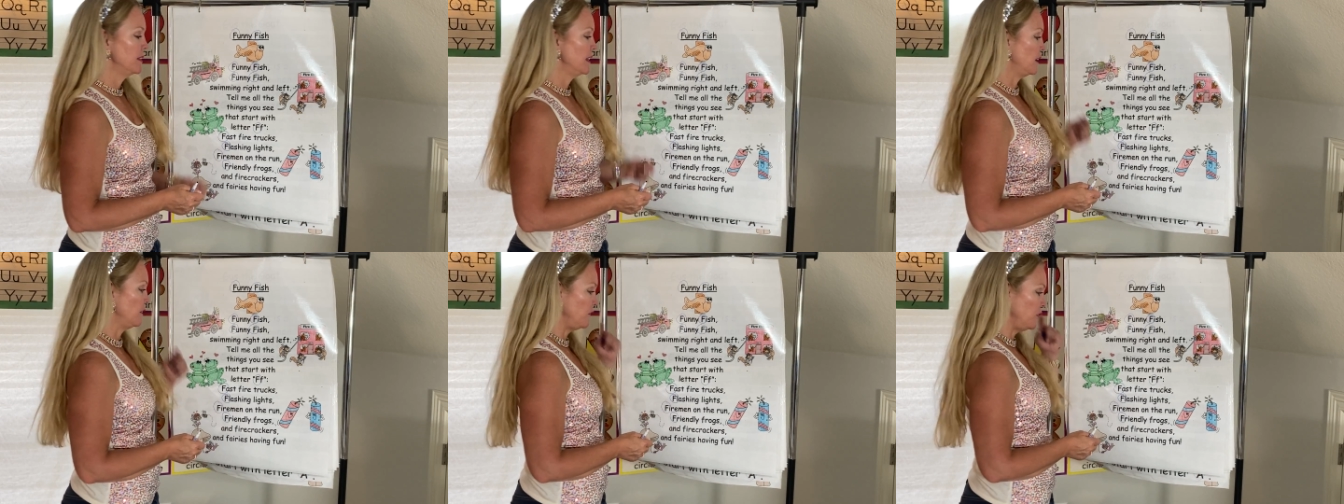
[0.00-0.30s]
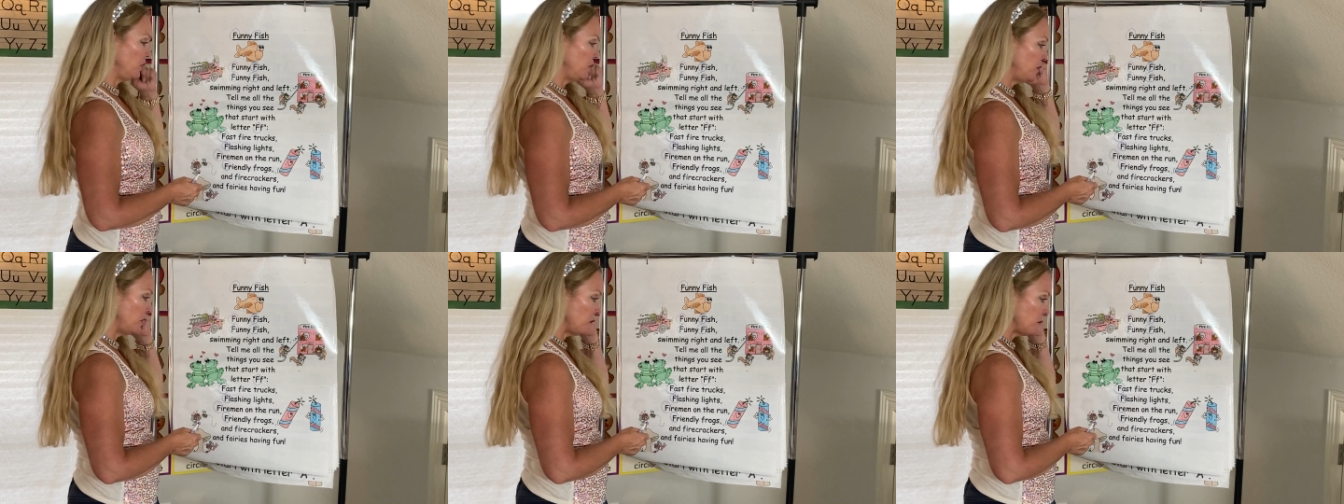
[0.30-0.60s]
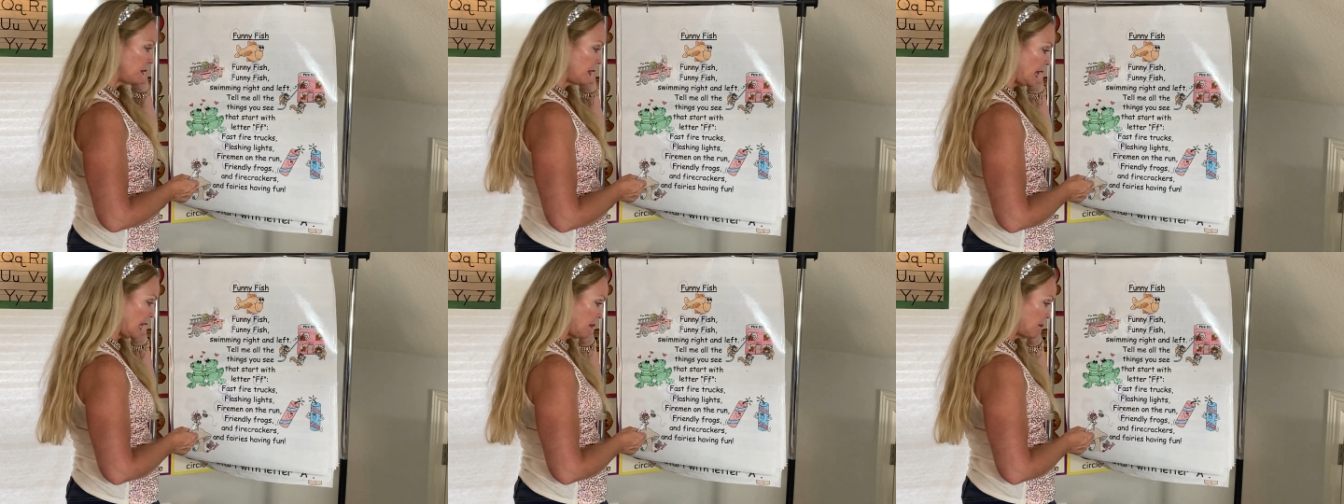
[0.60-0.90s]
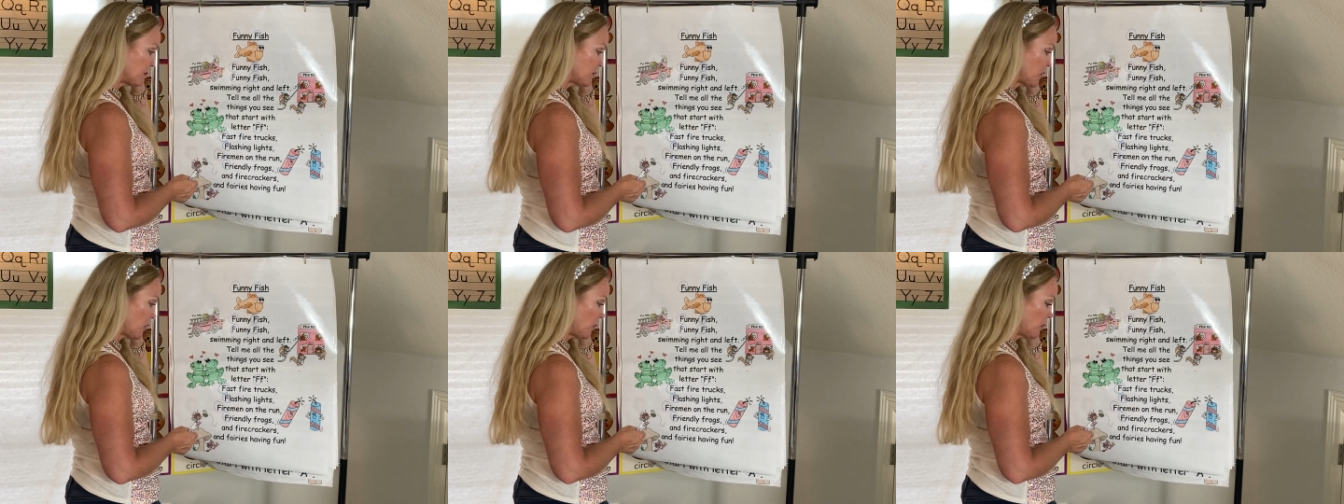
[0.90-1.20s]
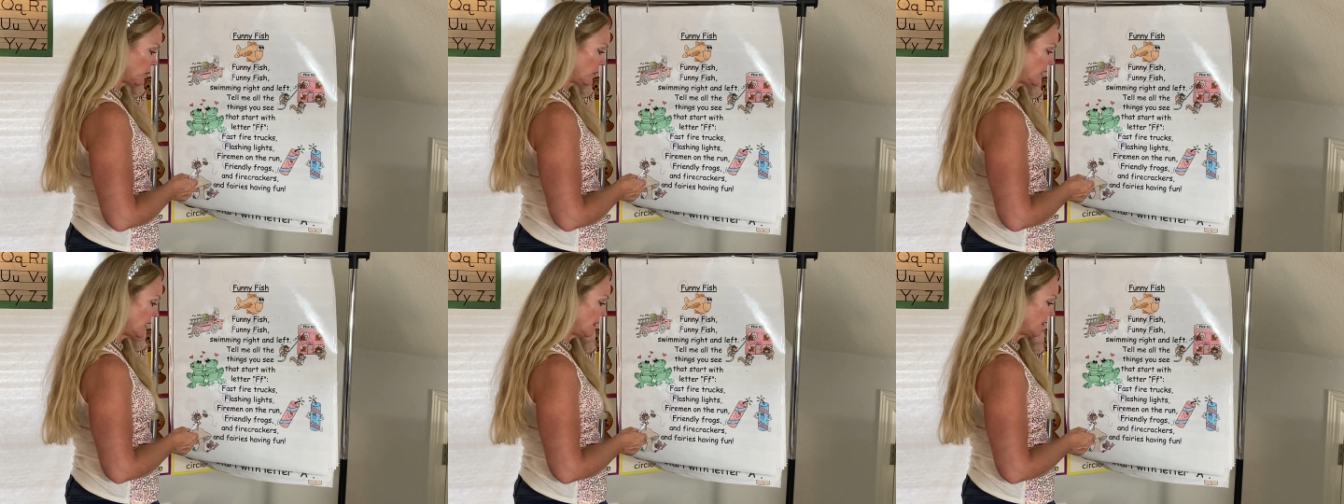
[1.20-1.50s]
If you do, keep
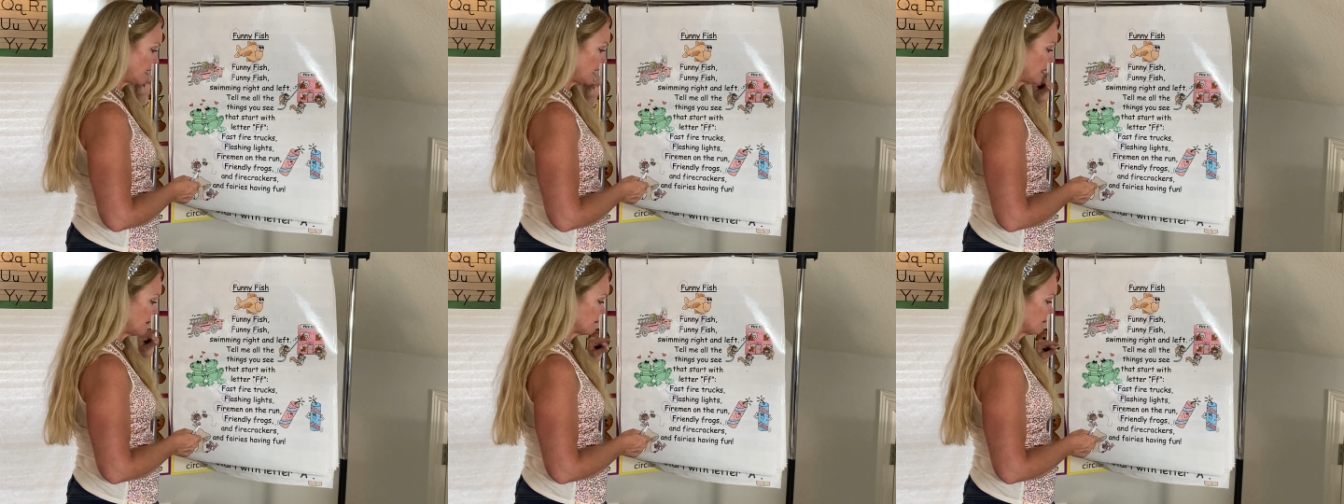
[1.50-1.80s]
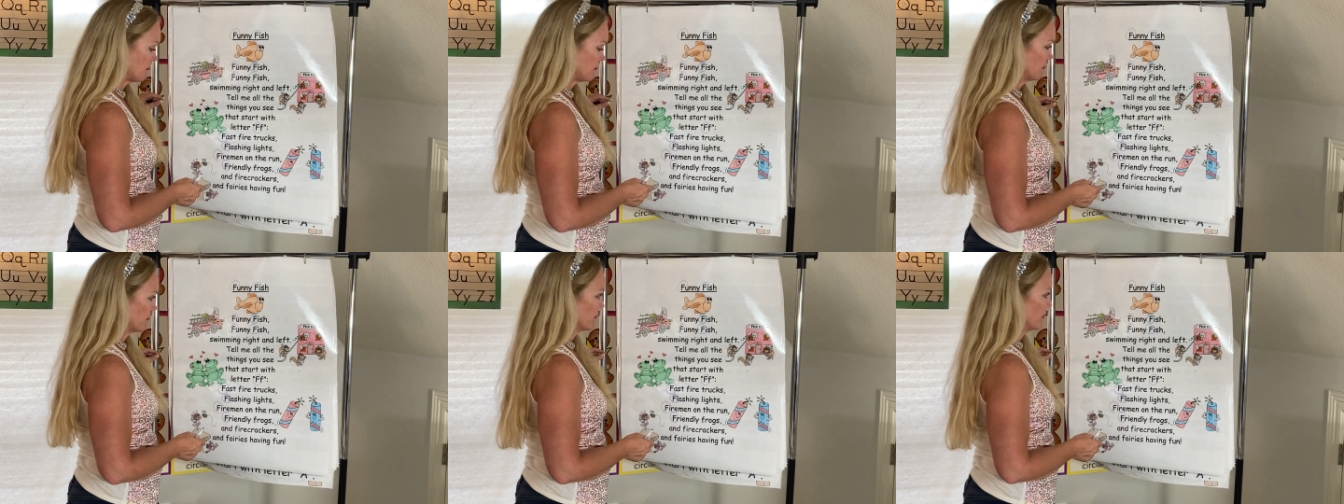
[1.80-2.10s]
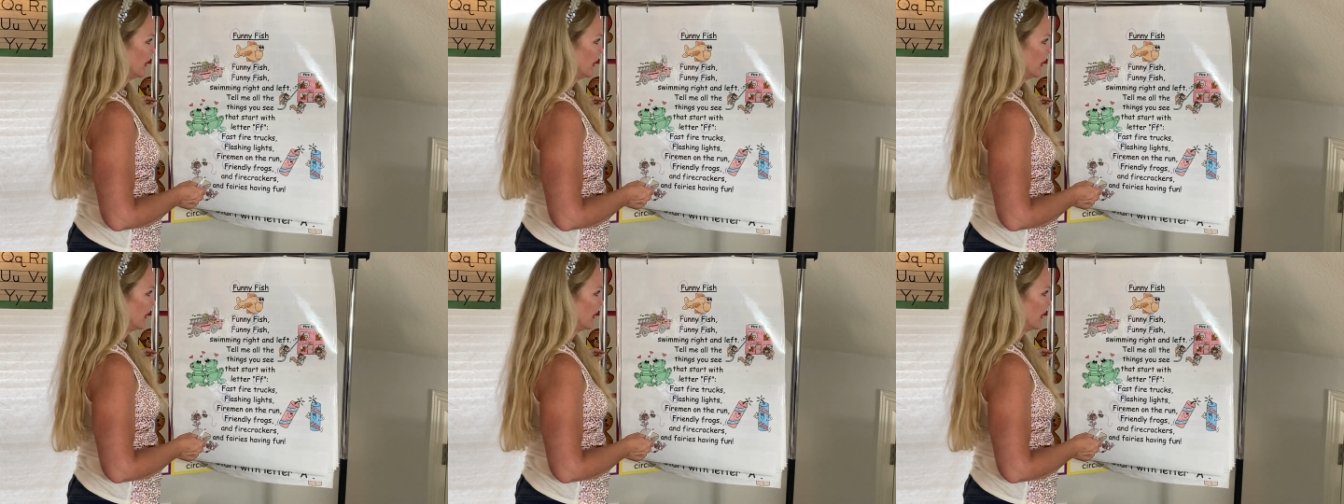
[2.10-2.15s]
circling them.